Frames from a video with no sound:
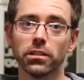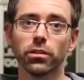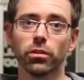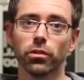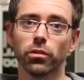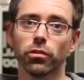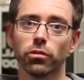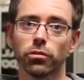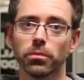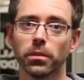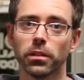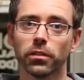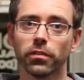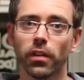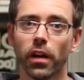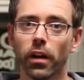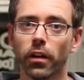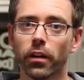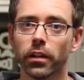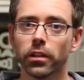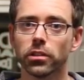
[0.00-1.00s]
cylinder is
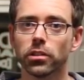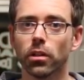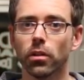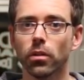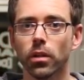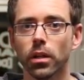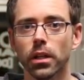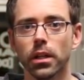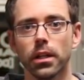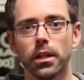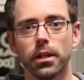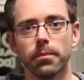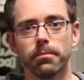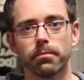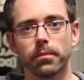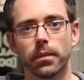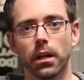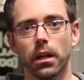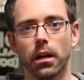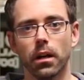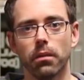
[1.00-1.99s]
misfiring. So
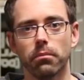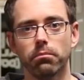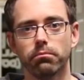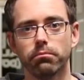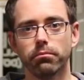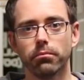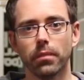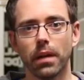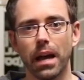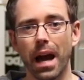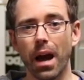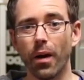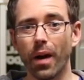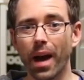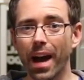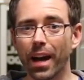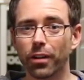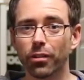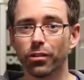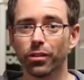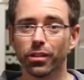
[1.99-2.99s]
how
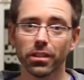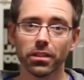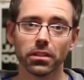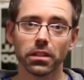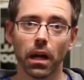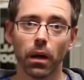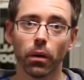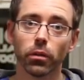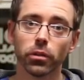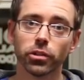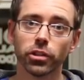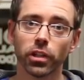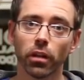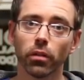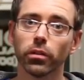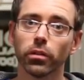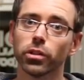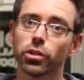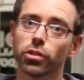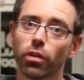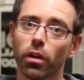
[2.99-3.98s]
accurate it is, I would
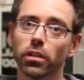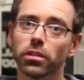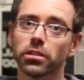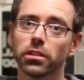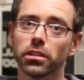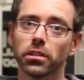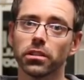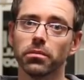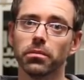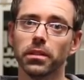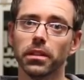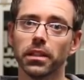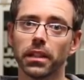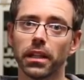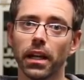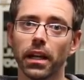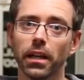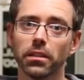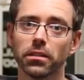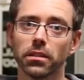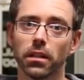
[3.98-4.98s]
generally trust it to be the
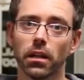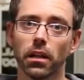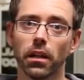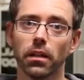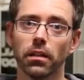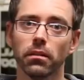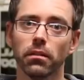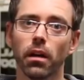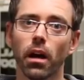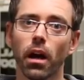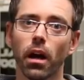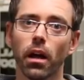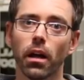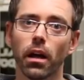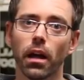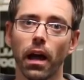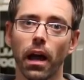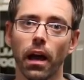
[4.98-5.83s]
case and not